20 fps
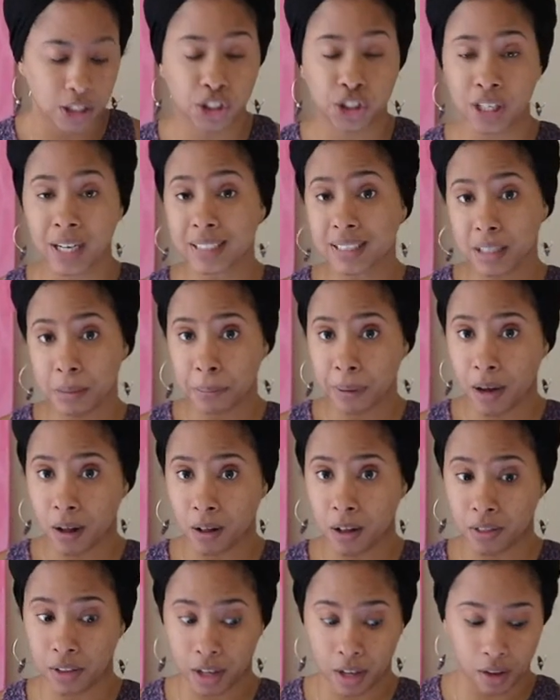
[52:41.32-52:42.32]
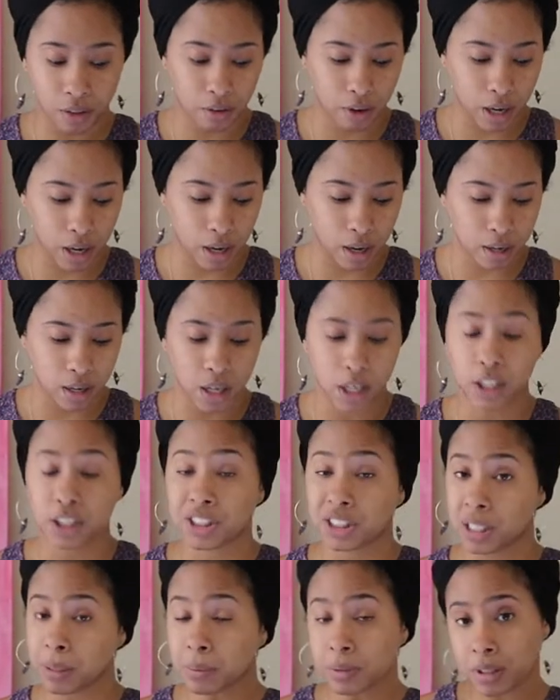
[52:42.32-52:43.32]
Jezebel, on the other hand,
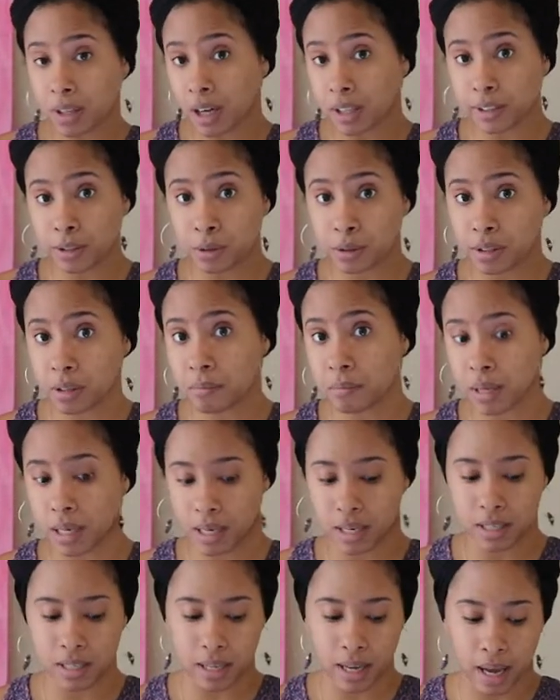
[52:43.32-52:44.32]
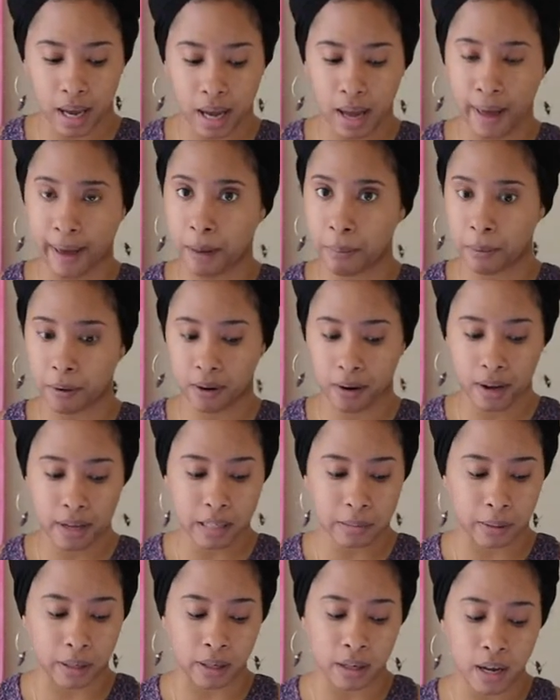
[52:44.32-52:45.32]
she was also submitted to Ahab, her
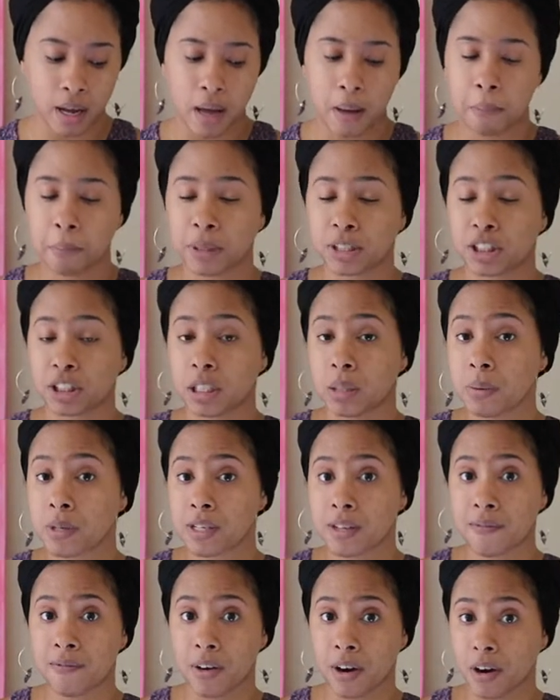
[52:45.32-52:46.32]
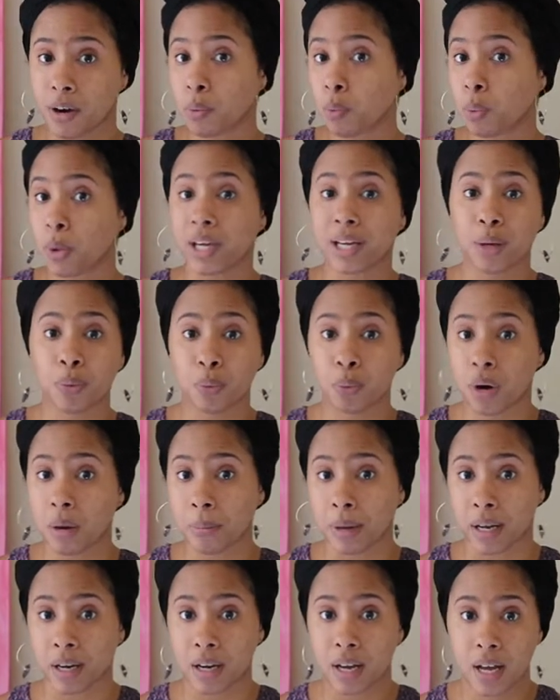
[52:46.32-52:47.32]
husband, but she was a very wicked
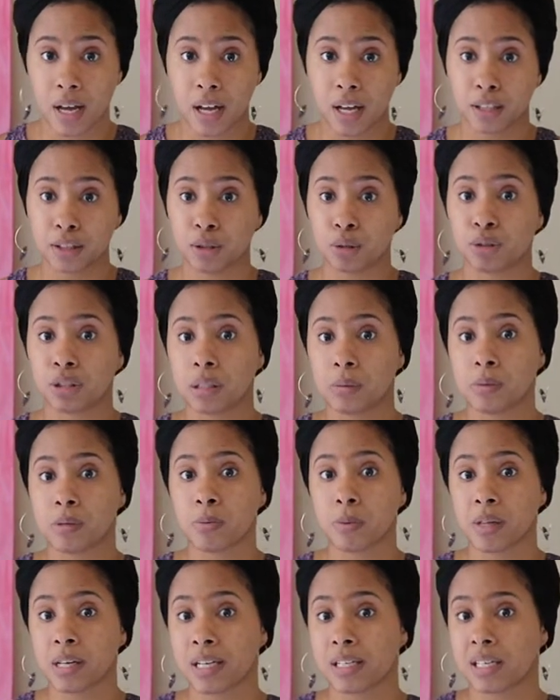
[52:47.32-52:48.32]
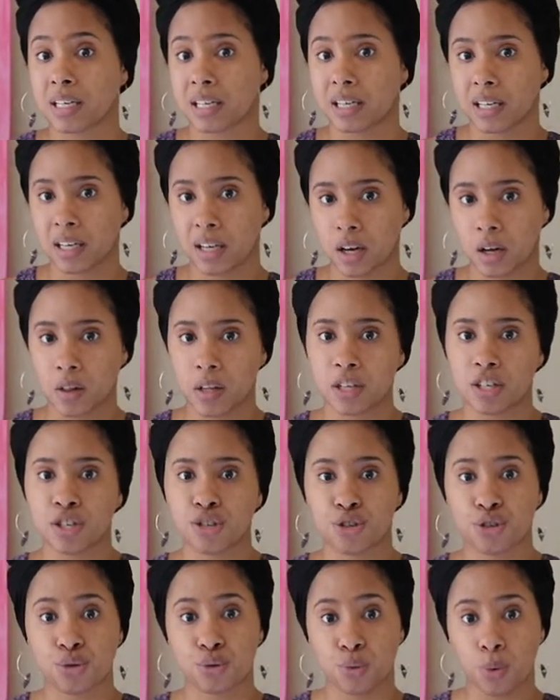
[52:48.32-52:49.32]
woman. And so she was willing to kill and
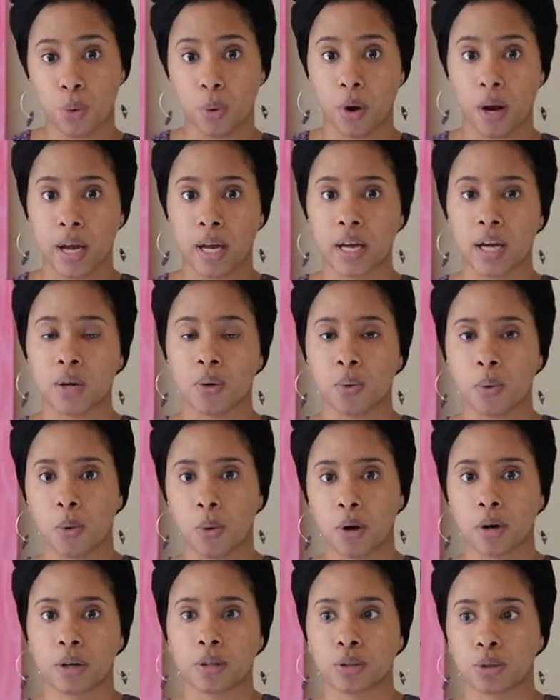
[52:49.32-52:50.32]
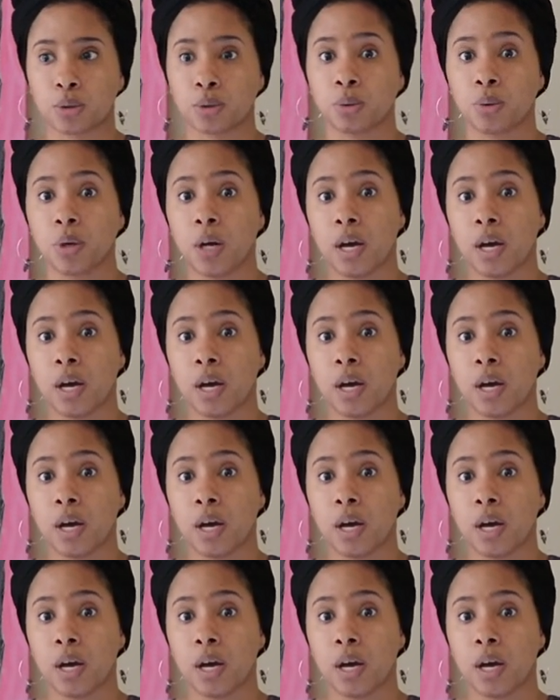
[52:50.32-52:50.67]
destroy in order to